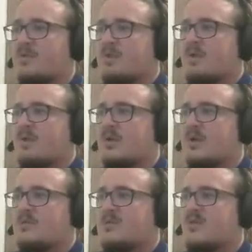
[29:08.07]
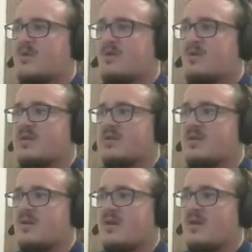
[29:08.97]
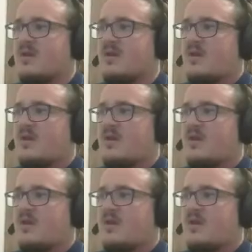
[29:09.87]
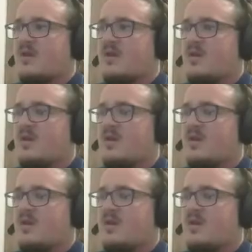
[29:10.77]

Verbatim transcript: Tell me some coordinates. Past they're like.